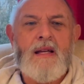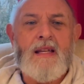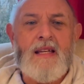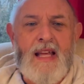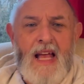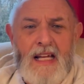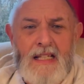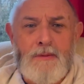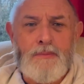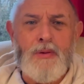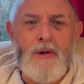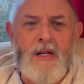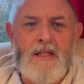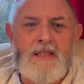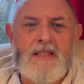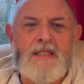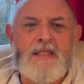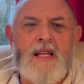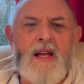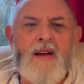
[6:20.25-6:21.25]
Gas
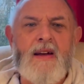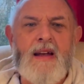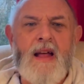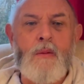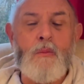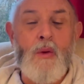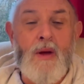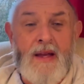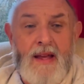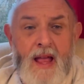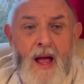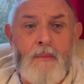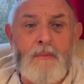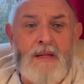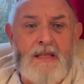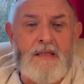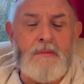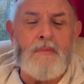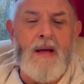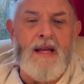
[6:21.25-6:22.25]
prices going up where
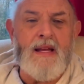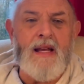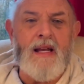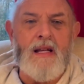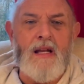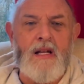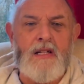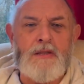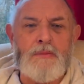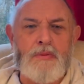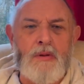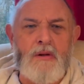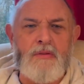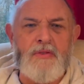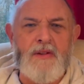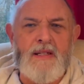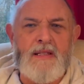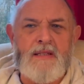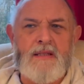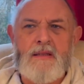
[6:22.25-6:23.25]
companies are making large
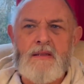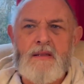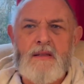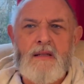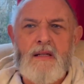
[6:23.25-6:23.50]
profits.